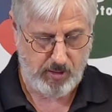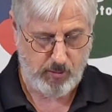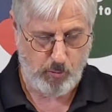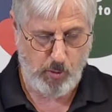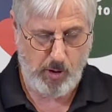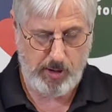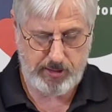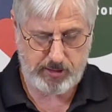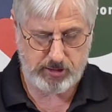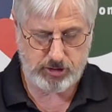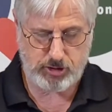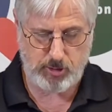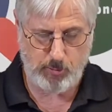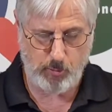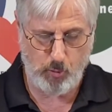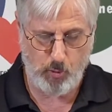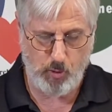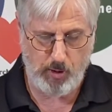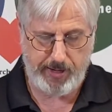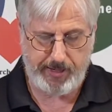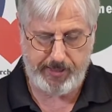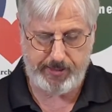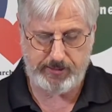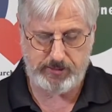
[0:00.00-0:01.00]
What are some
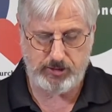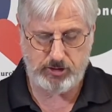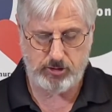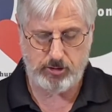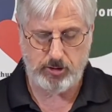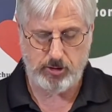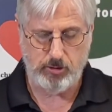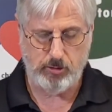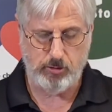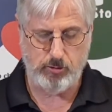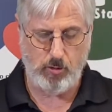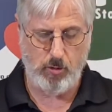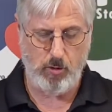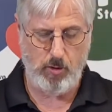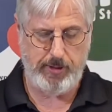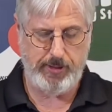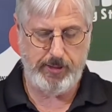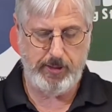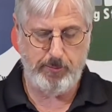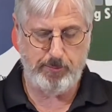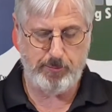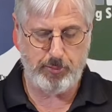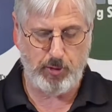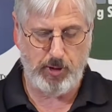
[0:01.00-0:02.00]
ways
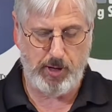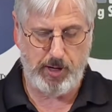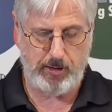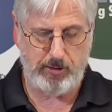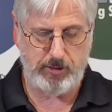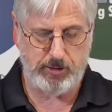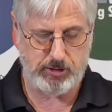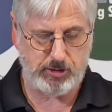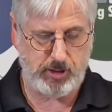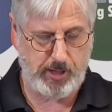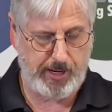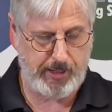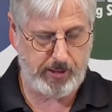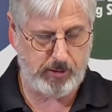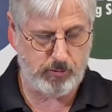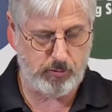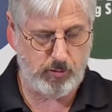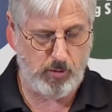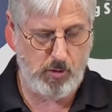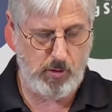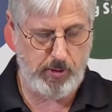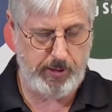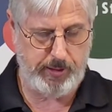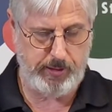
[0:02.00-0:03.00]
growing in prayer is like
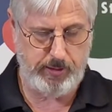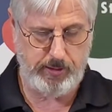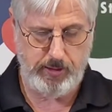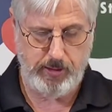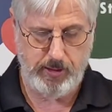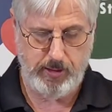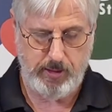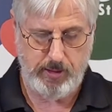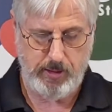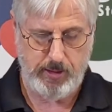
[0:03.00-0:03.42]
growing